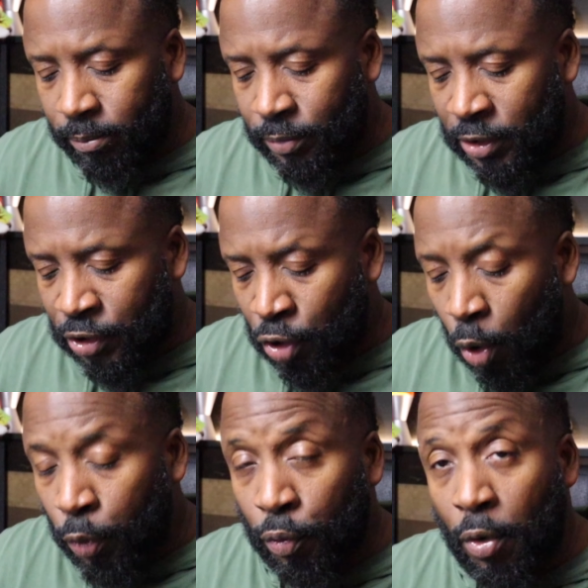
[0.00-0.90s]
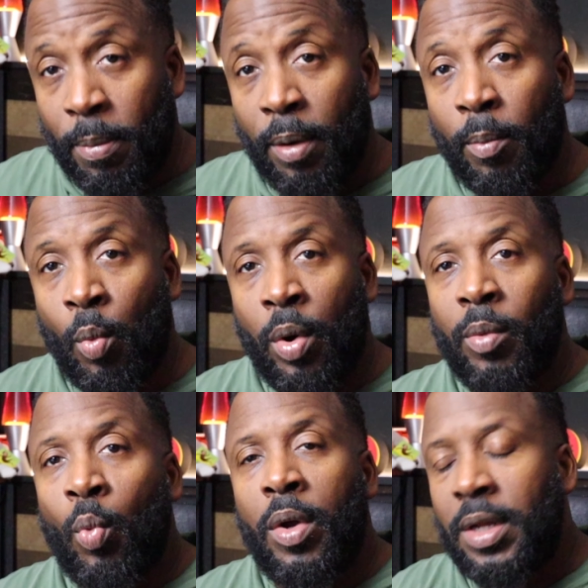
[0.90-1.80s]
just go through them. But
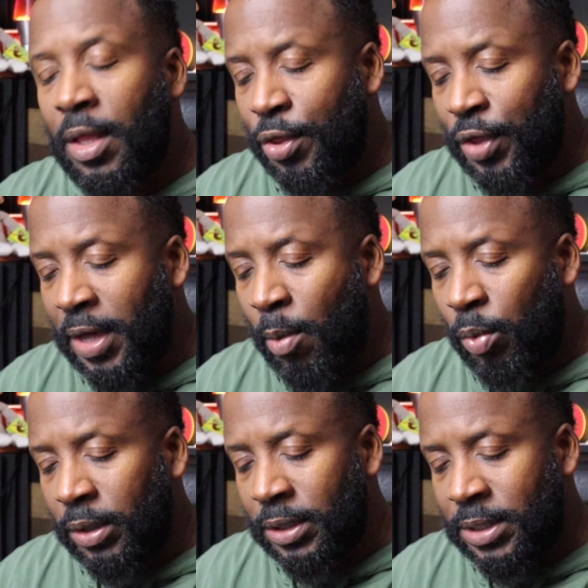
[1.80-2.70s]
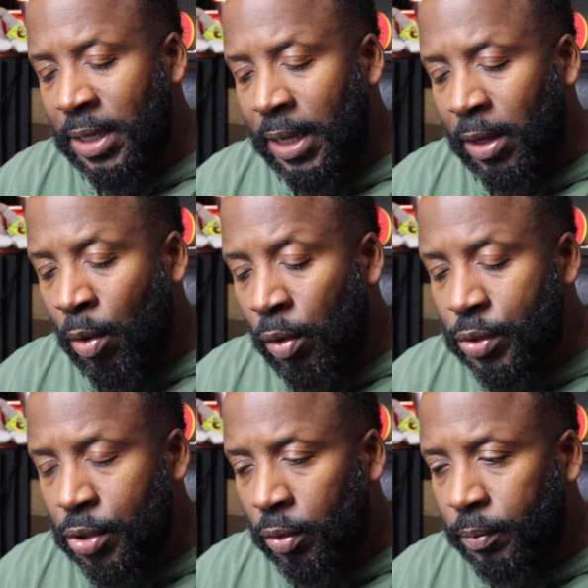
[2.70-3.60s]
one other thing I wanted to say
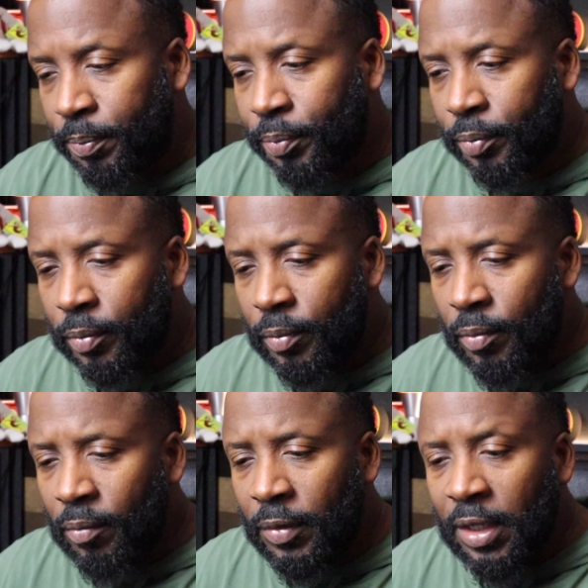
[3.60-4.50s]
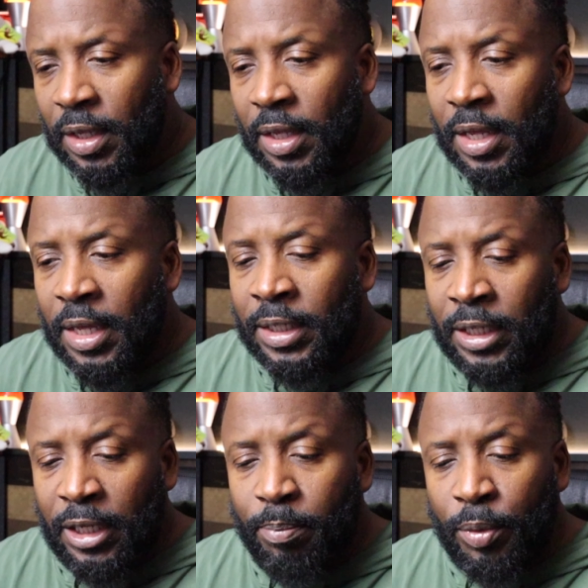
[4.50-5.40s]
also,
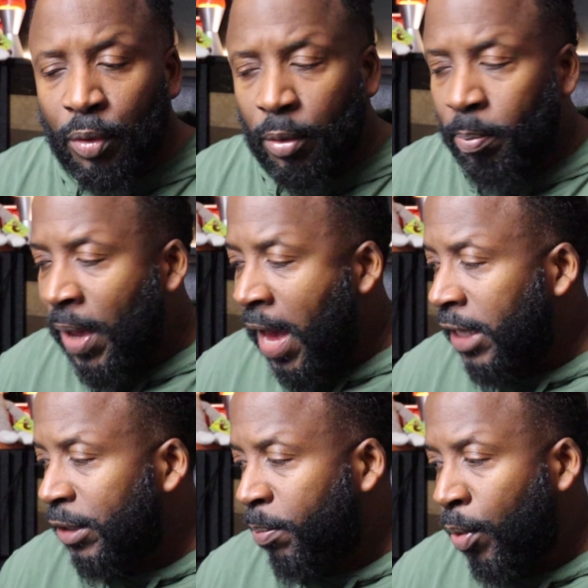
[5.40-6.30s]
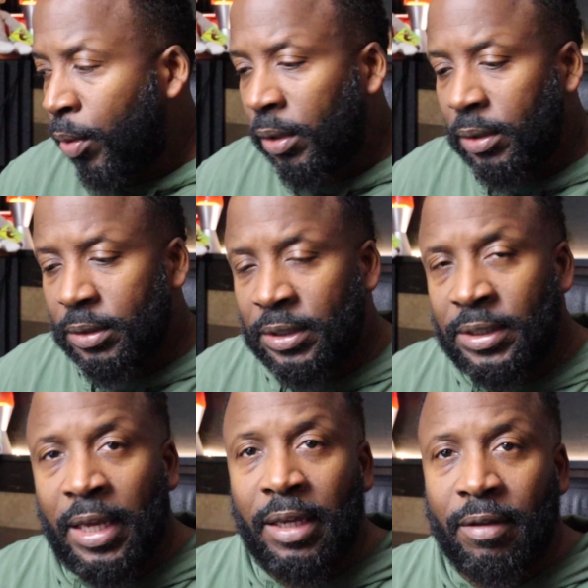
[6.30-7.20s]
keep your passport
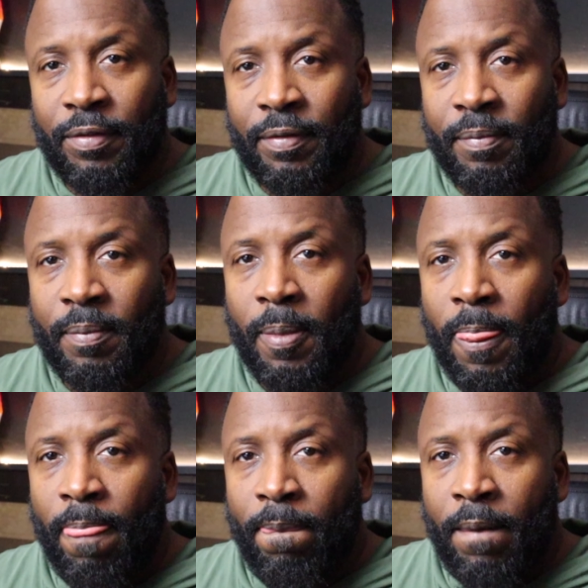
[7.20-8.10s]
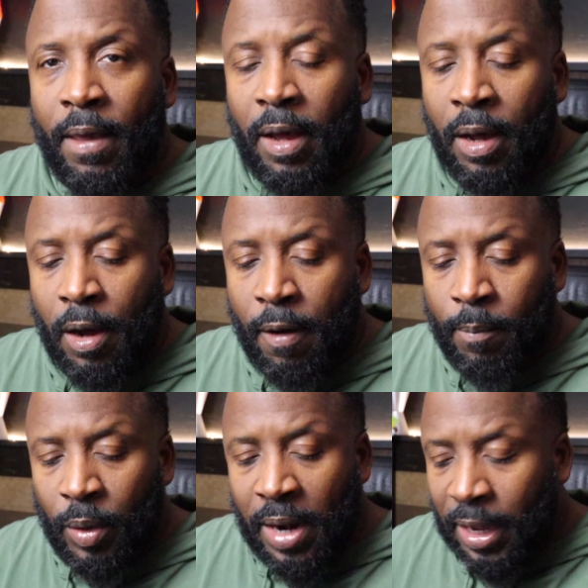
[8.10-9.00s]
safe.
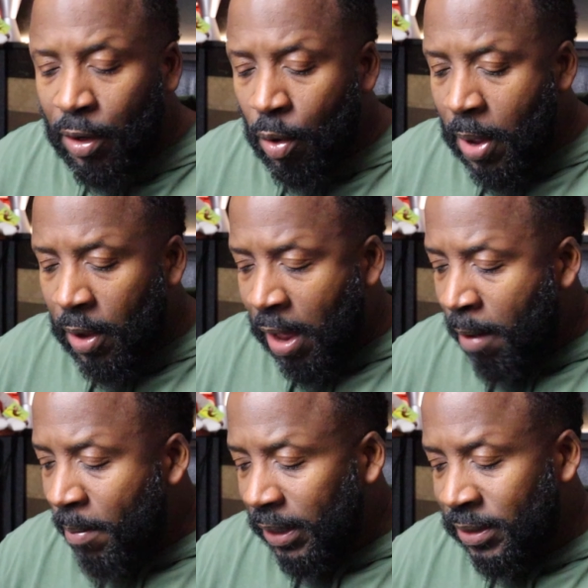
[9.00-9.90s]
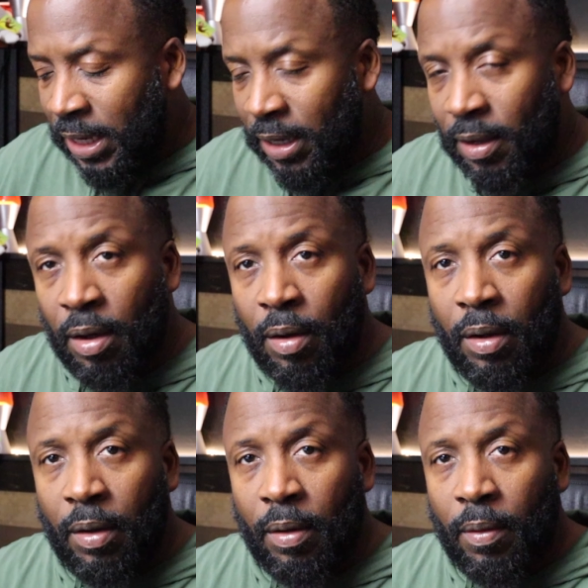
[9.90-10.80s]
When I go out, I might take
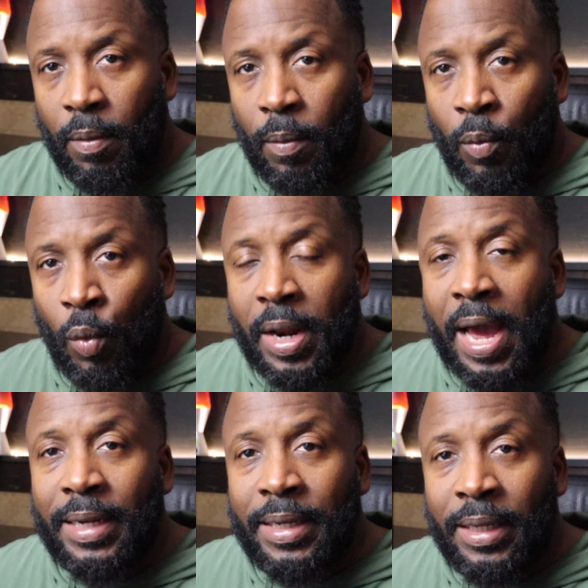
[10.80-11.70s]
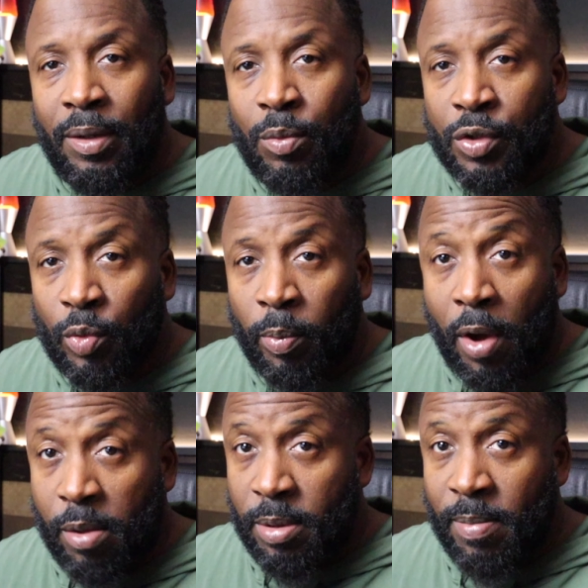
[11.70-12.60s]
one ID, which will
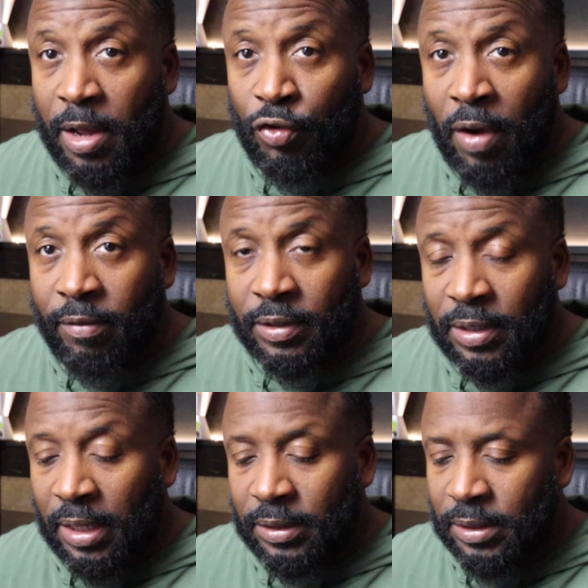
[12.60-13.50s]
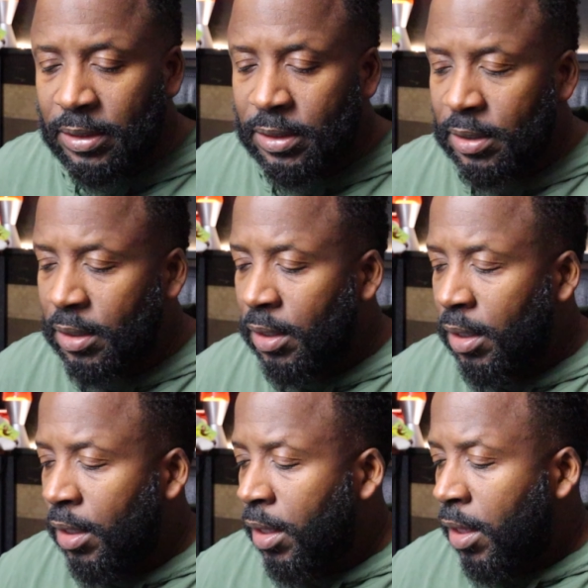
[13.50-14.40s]
probably be my driver's license,
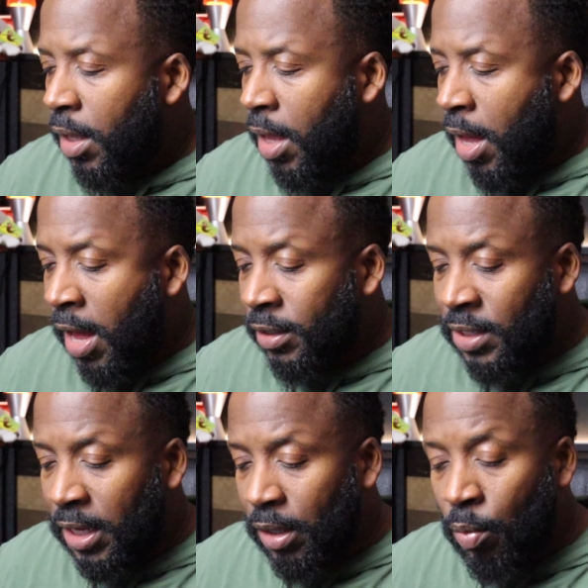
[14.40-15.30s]
I'll take